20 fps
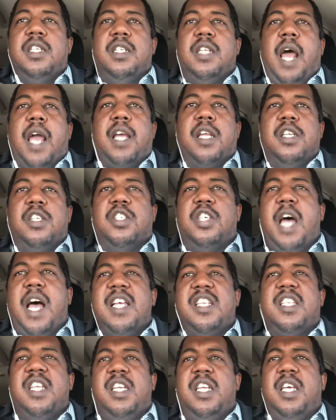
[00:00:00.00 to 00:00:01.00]
Like, should I
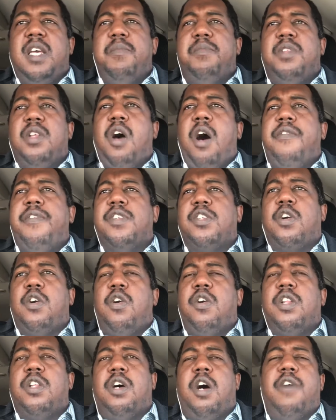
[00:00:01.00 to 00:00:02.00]
send him to the office or
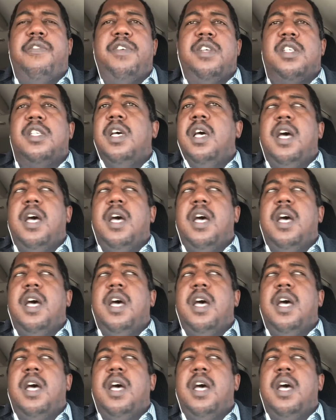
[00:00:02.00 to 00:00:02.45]
her to the office?